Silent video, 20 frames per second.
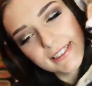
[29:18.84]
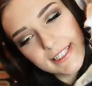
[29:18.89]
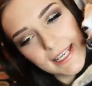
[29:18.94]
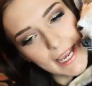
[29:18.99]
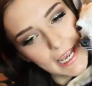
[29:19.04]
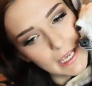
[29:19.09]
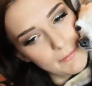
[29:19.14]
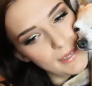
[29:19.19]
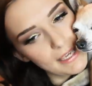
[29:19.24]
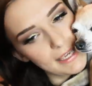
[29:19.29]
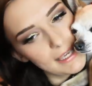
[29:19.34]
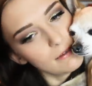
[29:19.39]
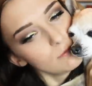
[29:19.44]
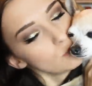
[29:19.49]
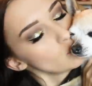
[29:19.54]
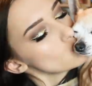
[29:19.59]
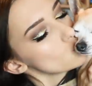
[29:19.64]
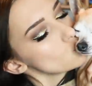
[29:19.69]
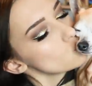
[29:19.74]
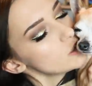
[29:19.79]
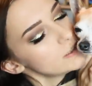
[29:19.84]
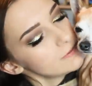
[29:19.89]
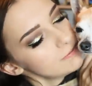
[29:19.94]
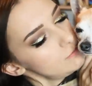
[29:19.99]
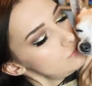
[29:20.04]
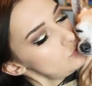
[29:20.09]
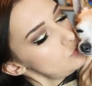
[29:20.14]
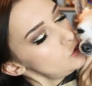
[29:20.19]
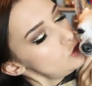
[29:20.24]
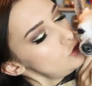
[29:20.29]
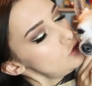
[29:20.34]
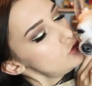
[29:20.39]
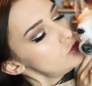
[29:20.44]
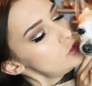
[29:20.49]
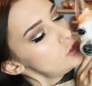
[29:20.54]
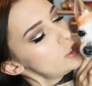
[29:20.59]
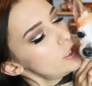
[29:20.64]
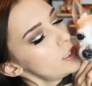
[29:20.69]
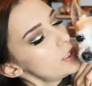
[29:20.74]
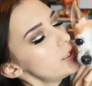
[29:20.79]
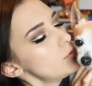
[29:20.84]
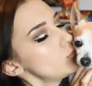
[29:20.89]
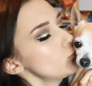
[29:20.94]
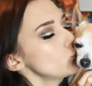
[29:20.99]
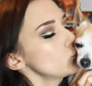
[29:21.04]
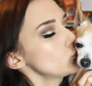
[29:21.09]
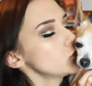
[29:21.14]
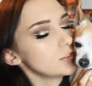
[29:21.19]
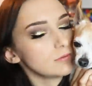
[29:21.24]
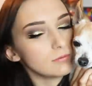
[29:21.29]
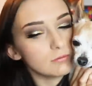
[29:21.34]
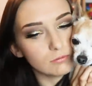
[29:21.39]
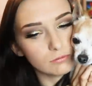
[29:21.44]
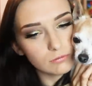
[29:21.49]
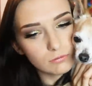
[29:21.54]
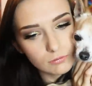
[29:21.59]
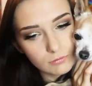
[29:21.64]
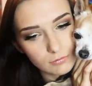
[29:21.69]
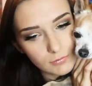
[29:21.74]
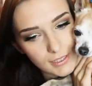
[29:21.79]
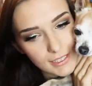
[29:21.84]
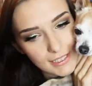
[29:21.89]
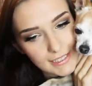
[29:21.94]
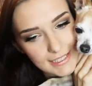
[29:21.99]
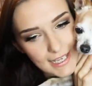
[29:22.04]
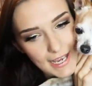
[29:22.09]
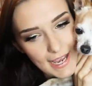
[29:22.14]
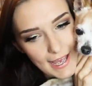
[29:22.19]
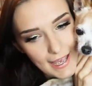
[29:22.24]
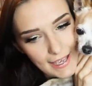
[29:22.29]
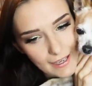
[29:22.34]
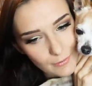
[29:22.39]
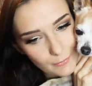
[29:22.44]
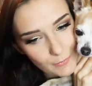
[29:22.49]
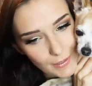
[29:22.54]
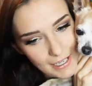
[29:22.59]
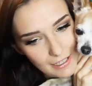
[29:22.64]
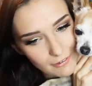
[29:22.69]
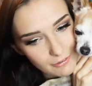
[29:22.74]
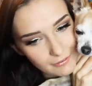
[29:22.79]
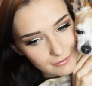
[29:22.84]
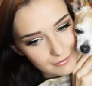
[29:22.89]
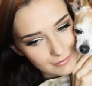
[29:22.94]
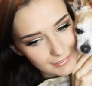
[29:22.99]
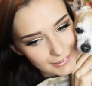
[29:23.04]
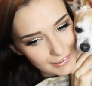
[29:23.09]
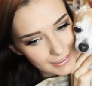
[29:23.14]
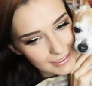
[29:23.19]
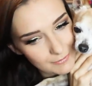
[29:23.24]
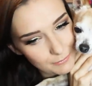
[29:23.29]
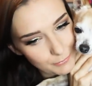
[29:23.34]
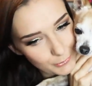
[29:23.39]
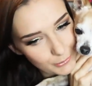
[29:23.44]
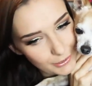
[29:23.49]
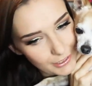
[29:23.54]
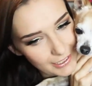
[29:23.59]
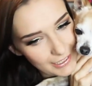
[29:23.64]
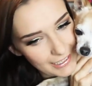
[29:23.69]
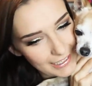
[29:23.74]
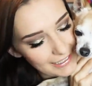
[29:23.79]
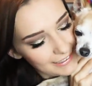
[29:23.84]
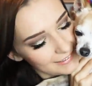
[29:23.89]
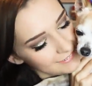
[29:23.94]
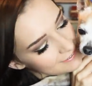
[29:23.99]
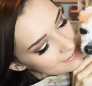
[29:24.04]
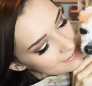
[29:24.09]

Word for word: Say hi, Miggy. You wanna say hi? You wanna say hi and wave? Good boy.